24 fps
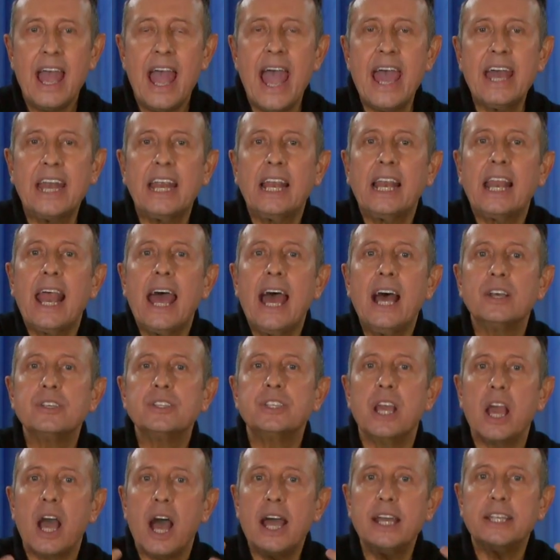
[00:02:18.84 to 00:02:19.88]
And it allows
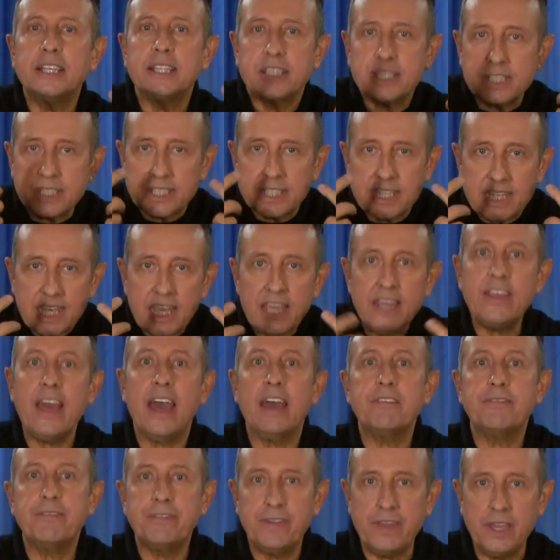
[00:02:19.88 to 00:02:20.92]
the eye to see
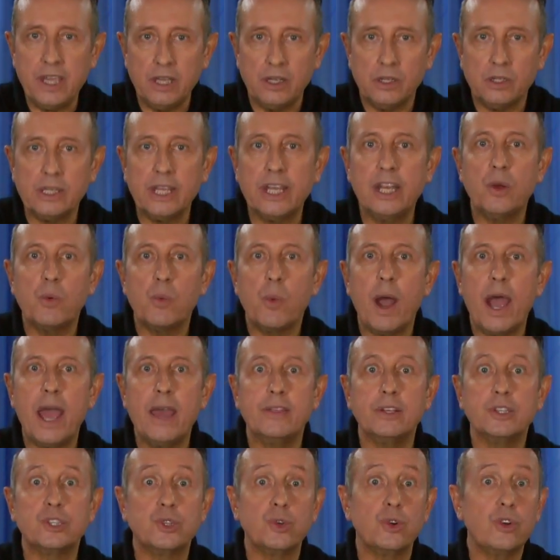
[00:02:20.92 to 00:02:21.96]
that feel in a way
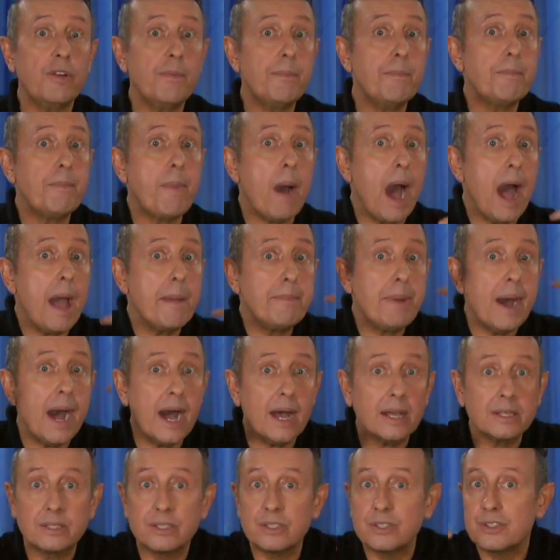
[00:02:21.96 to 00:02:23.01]
that sort of
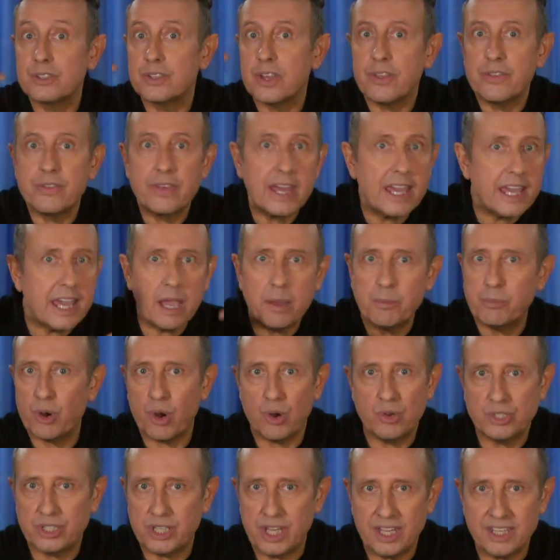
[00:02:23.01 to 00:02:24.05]
bypasses the thinking
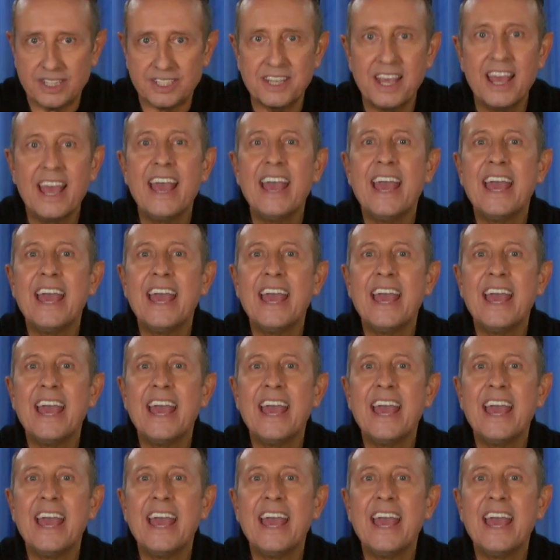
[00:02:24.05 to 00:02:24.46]
process.